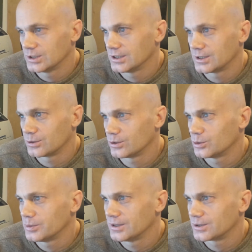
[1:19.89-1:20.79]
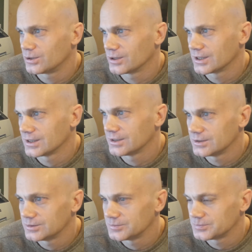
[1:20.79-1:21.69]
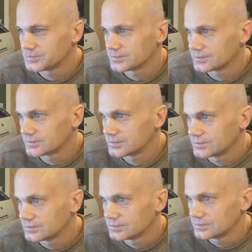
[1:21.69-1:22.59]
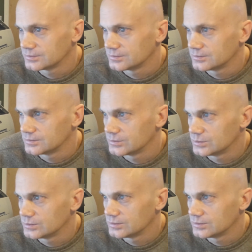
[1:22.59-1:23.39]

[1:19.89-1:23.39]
I don't know about all that. He's got seven people living with him.